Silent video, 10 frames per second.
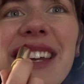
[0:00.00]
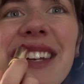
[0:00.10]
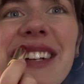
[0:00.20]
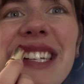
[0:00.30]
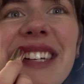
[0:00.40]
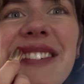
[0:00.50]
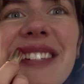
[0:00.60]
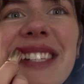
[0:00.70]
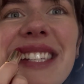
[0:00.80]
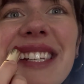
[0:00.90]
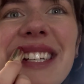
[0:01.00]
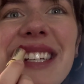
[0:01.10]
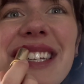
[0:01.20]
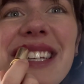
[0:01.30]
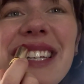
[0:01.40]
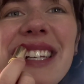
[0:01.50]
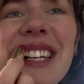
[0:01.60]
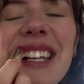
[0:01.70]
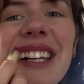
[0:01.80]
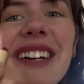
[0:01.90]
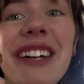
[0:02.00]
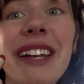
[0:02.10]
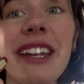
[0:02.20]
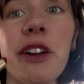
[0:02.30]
undertones and